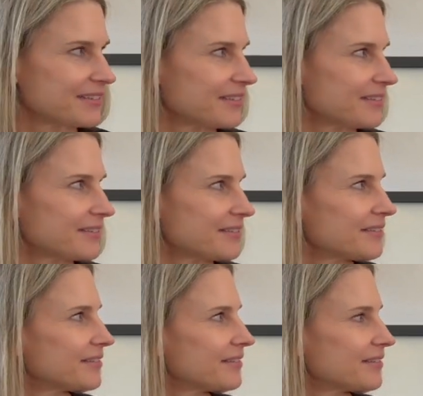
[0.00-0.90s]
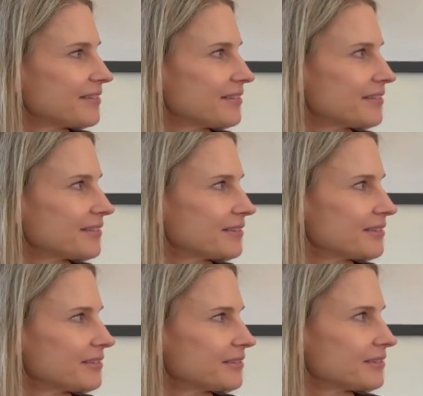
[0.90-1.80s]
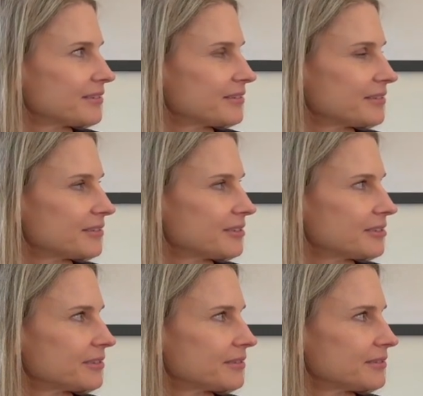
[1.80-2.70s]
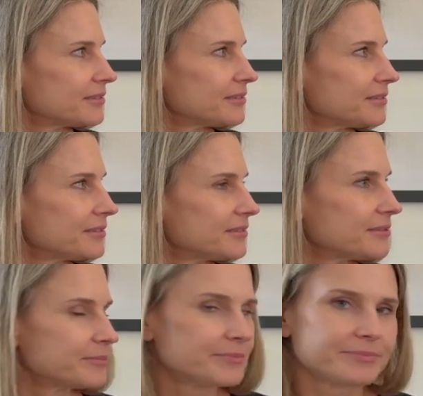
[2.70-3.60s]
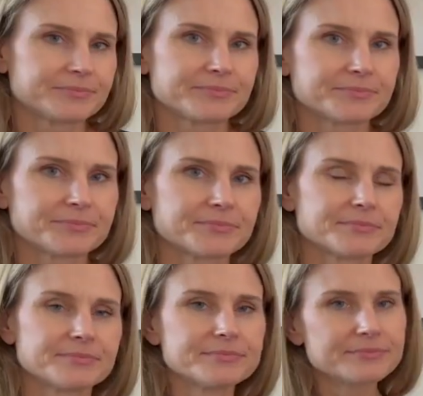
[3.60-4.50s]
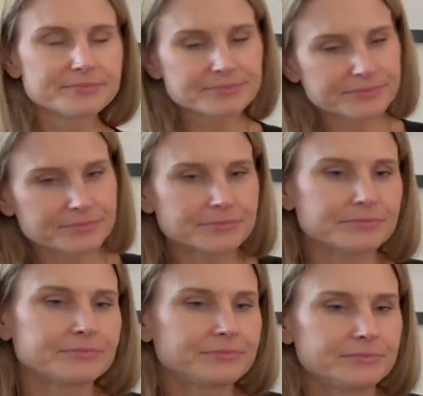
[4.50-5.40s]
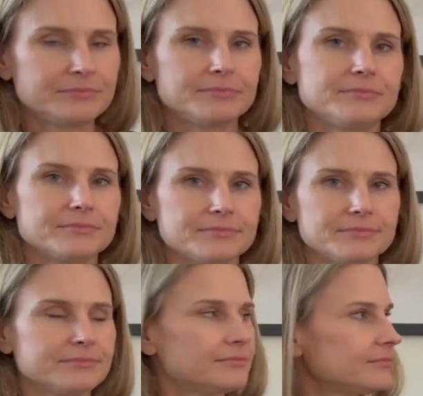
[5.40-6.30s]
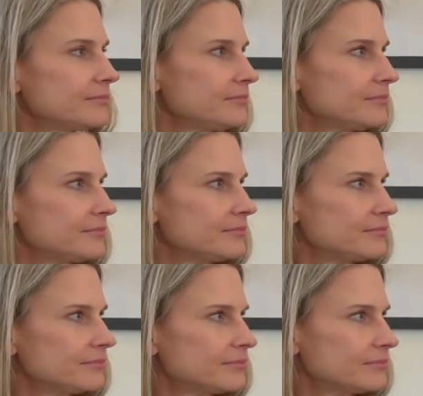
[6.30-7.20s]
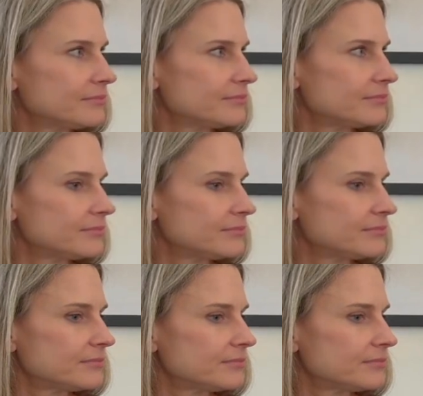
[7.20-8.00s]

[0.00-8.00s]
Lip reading: No words are spoken by the person on screen.